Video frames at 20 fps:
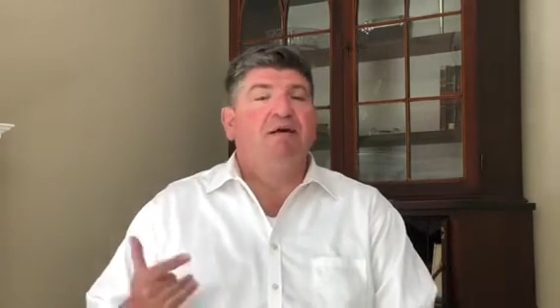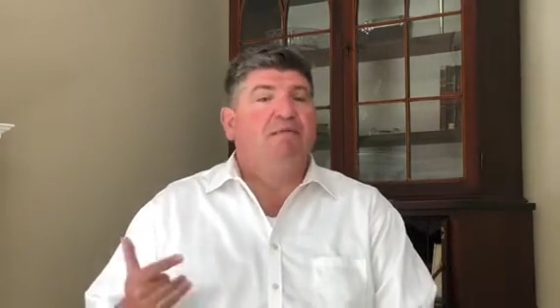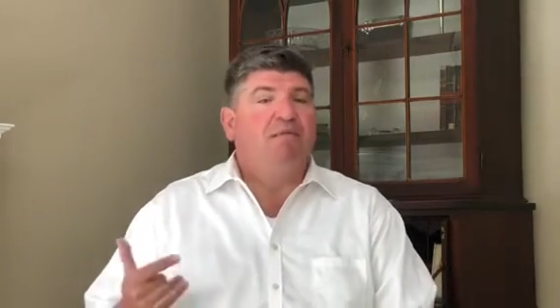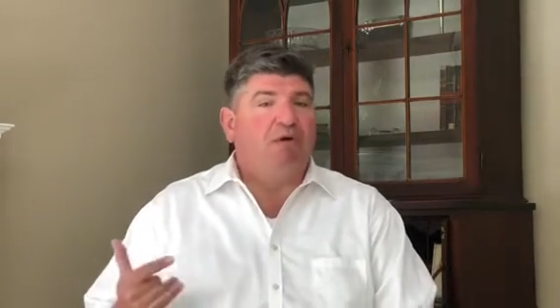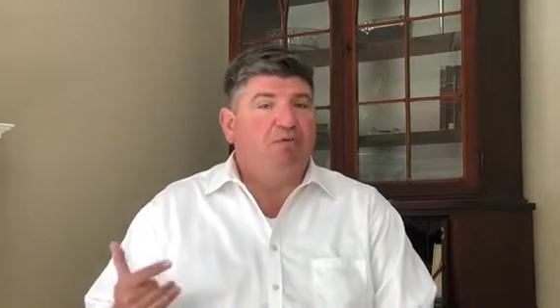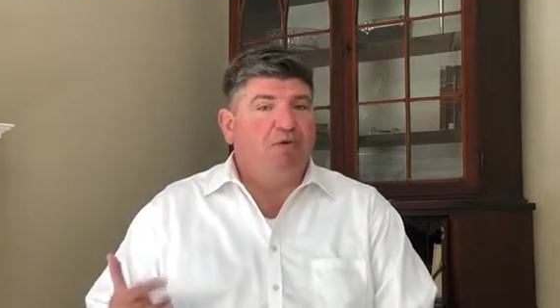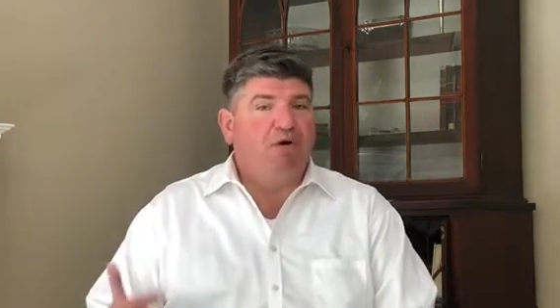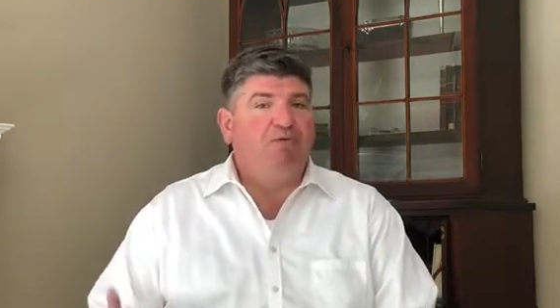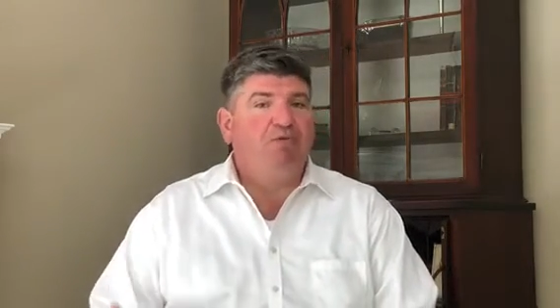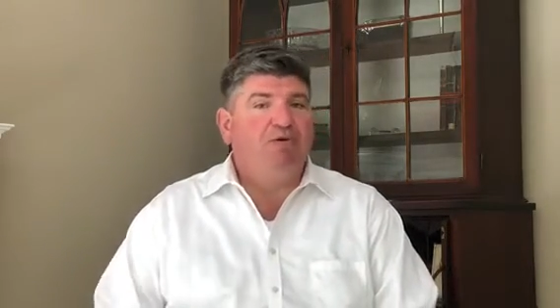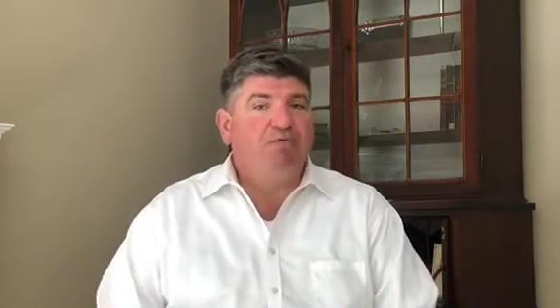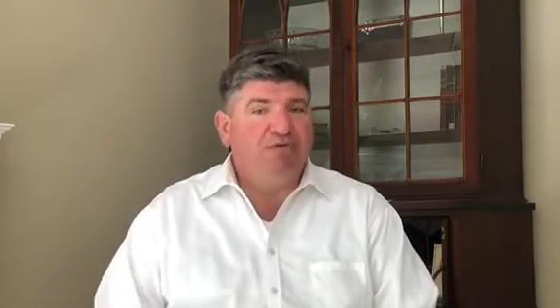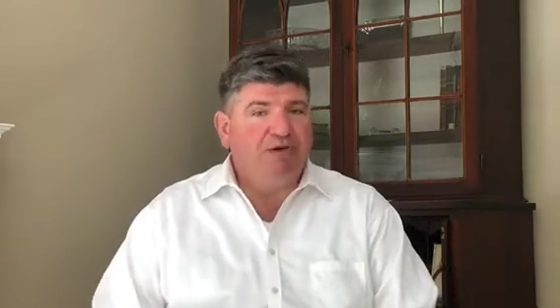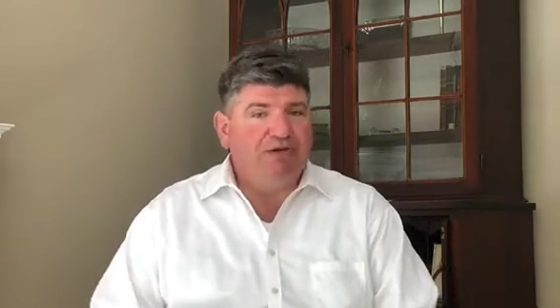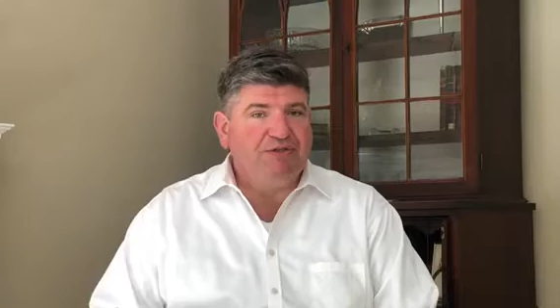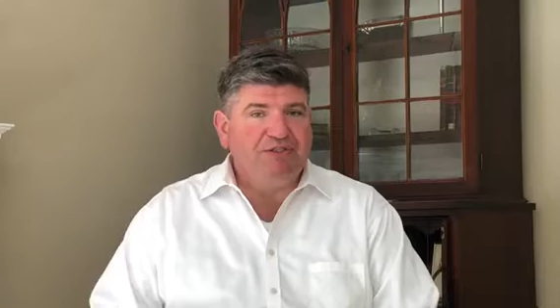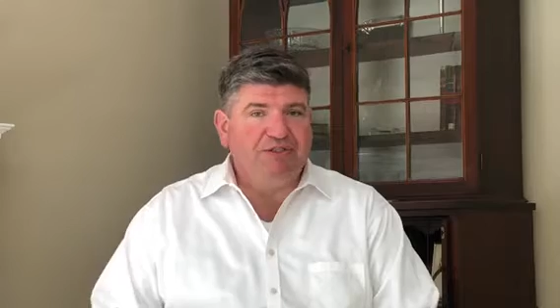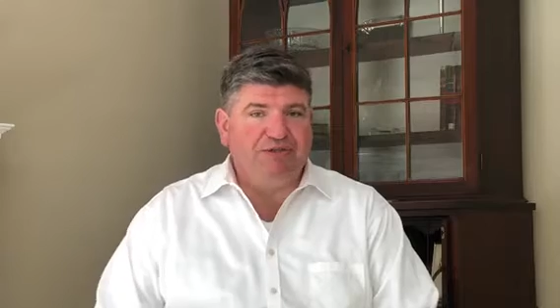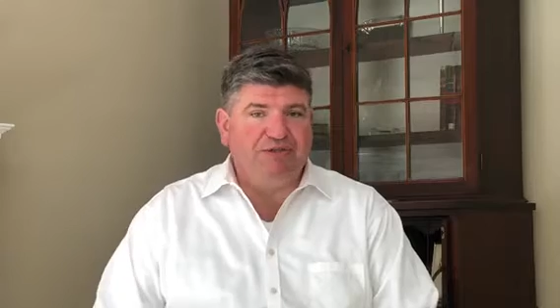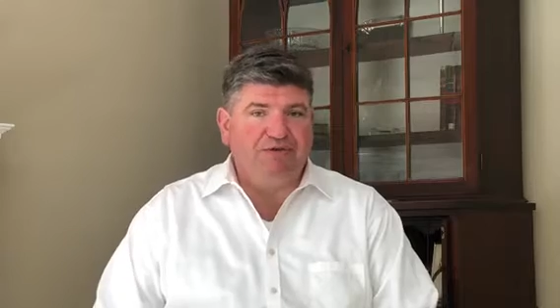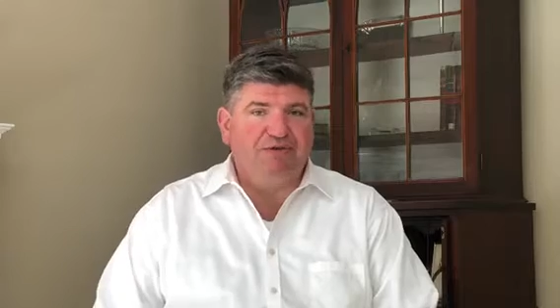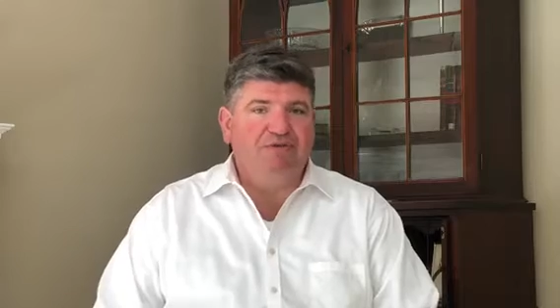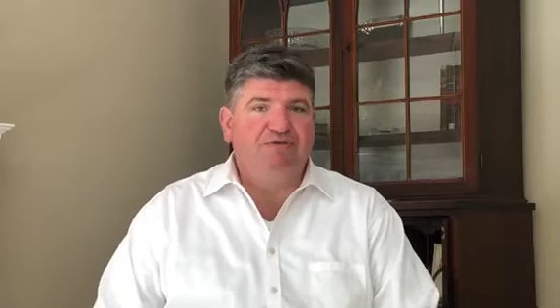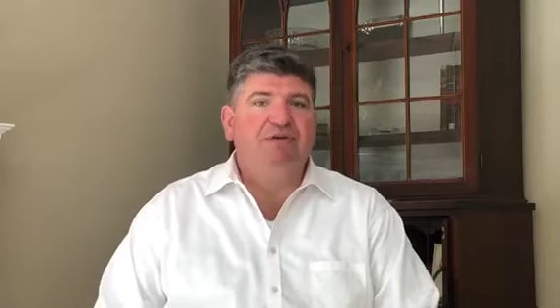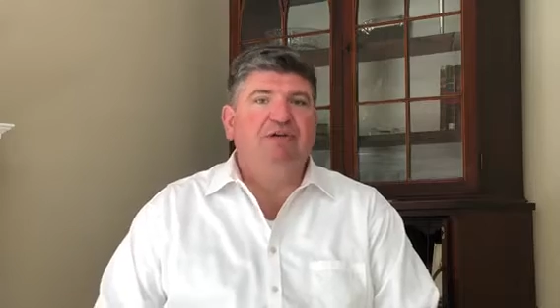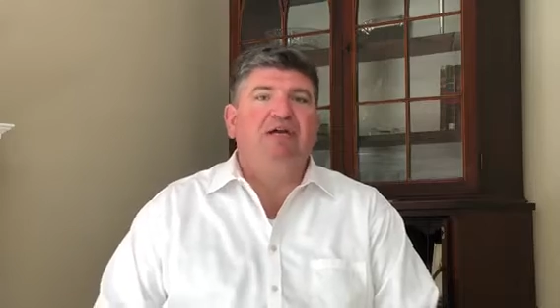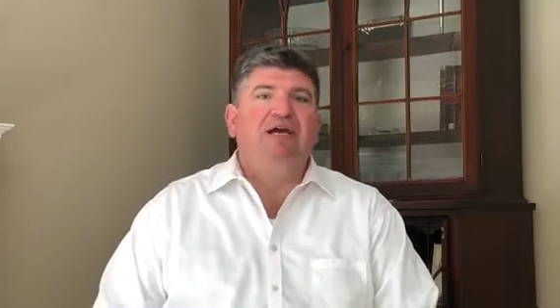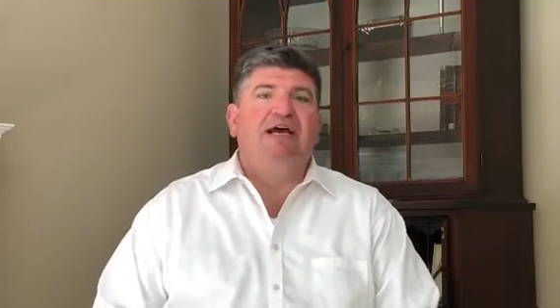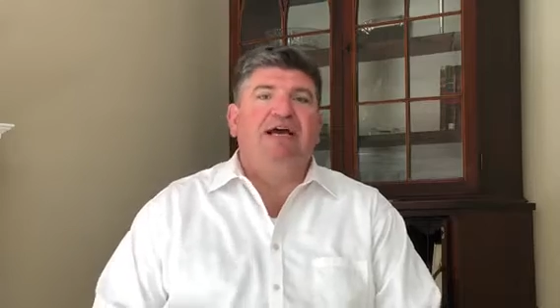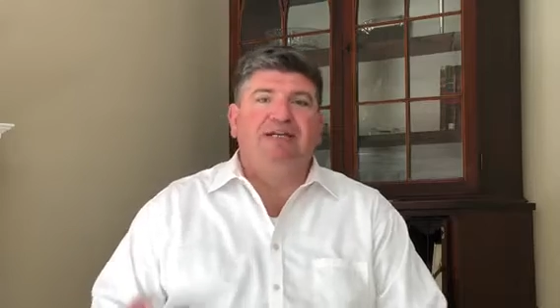But what we will do
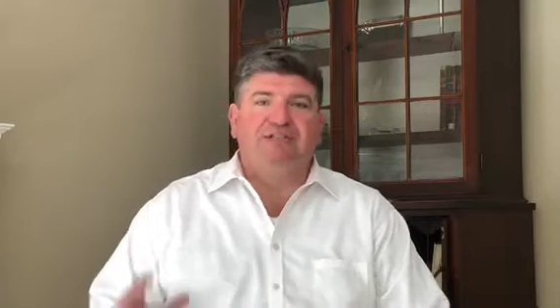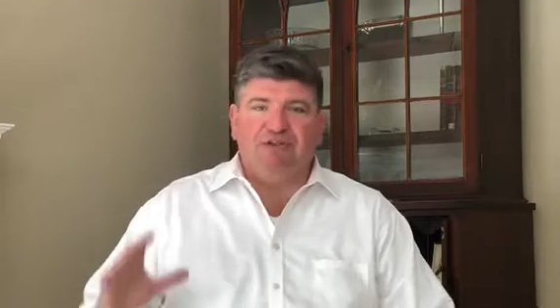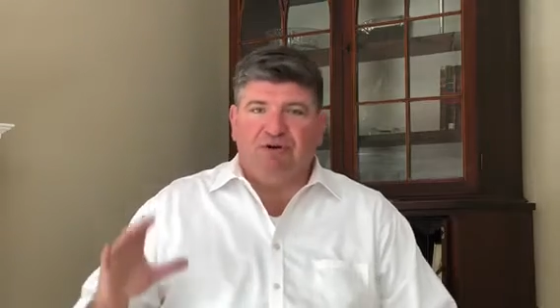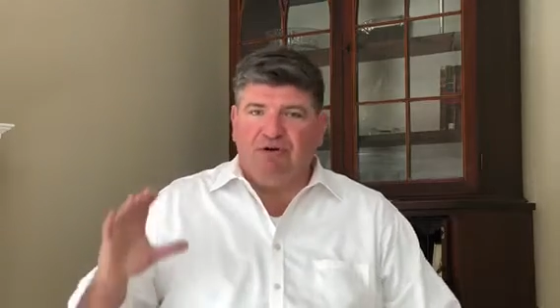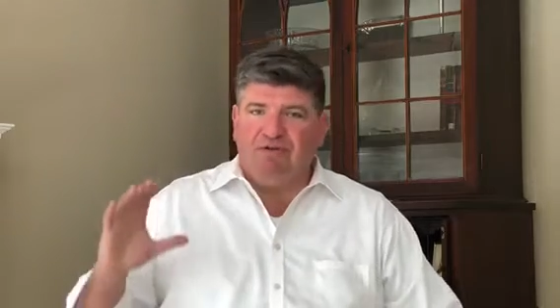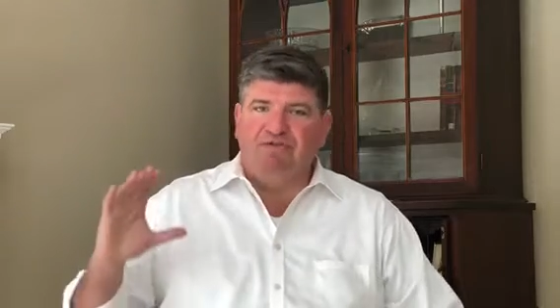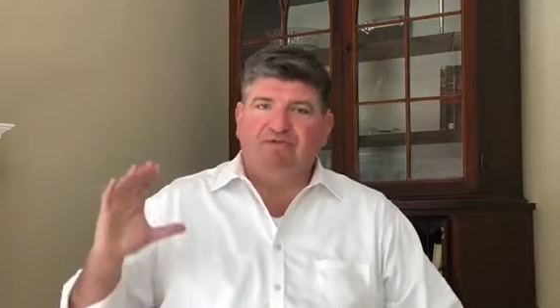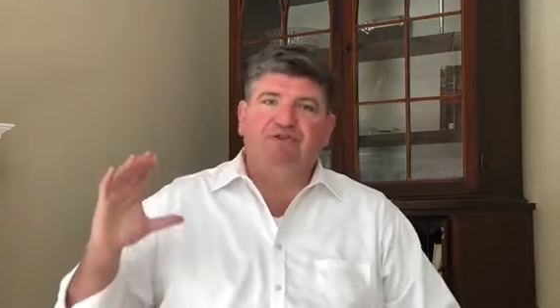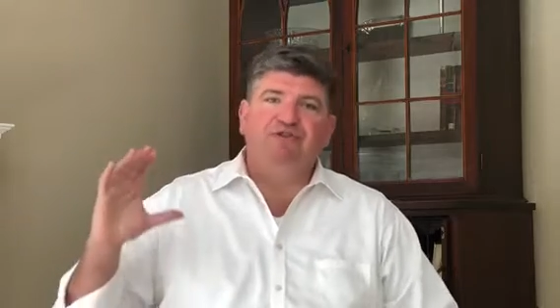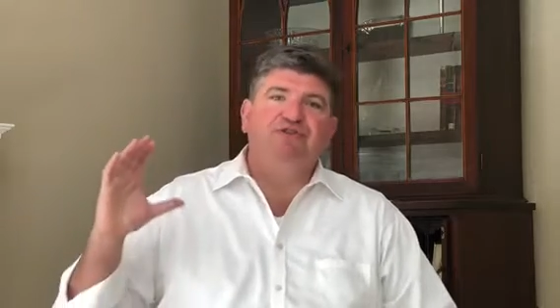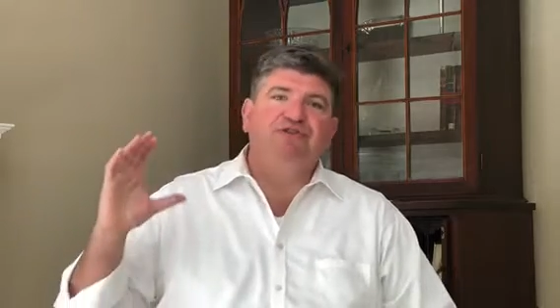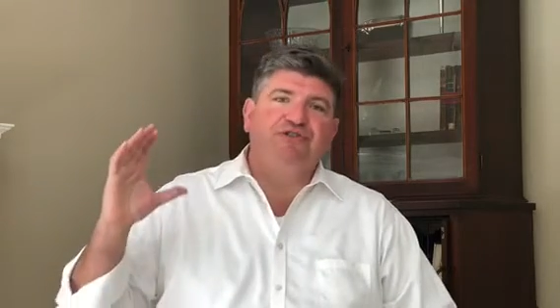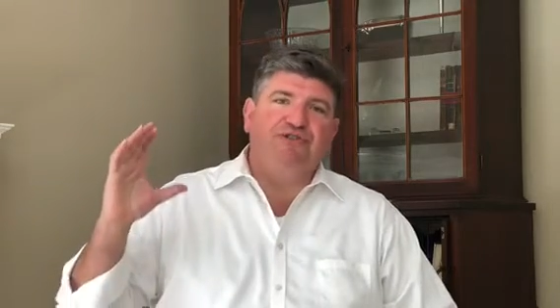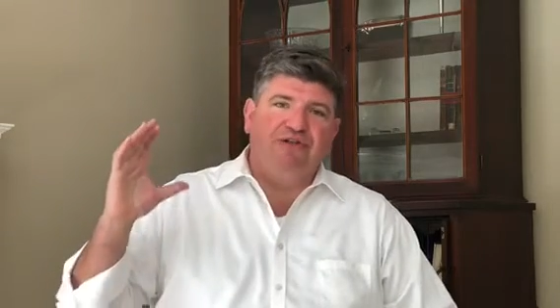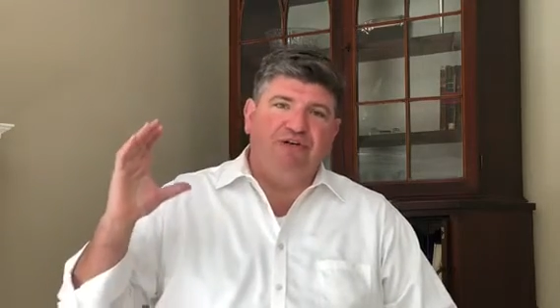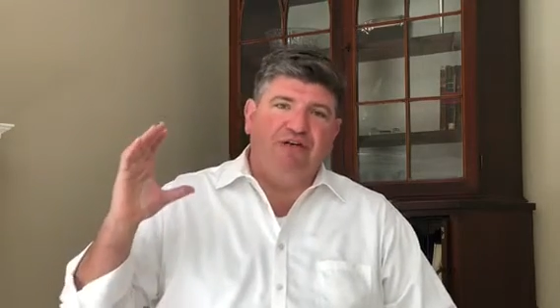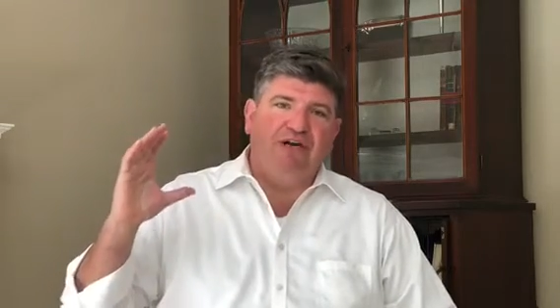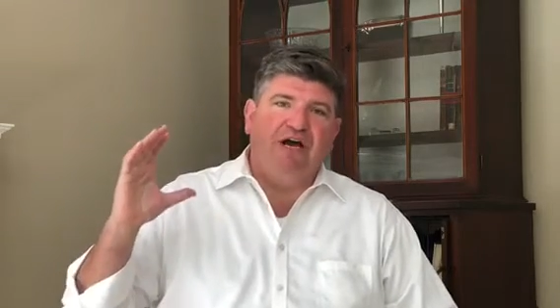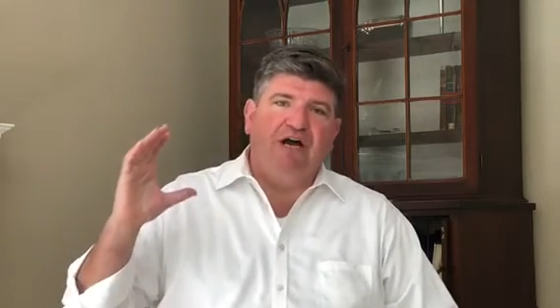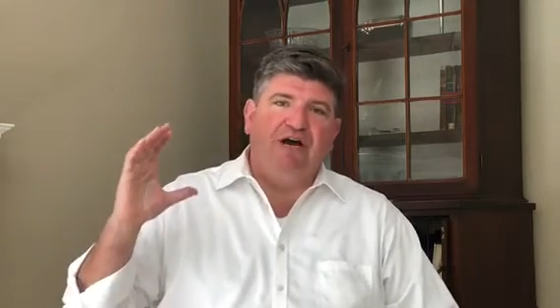as our version